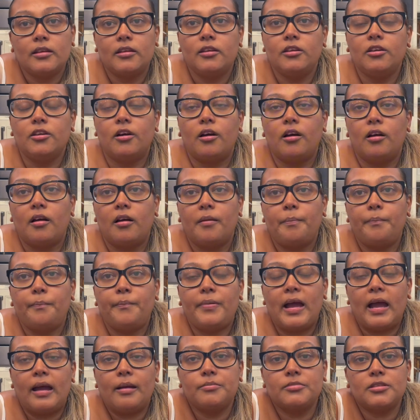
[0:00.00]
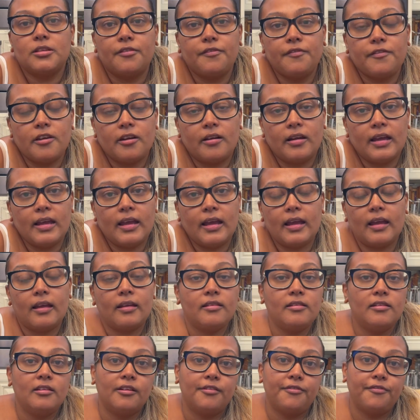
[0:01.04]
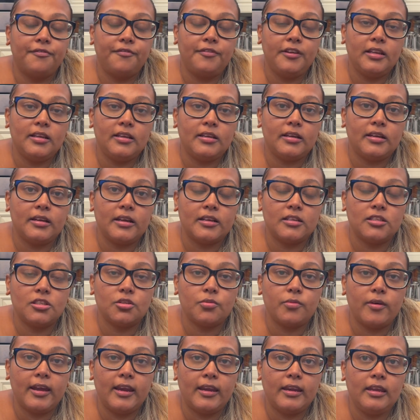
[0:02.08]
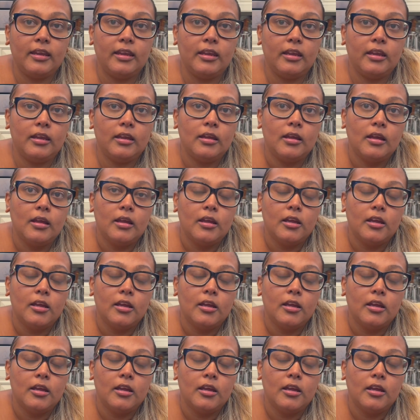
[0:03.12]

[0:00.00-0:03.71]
your palms of your hand, your feet could get sweaty,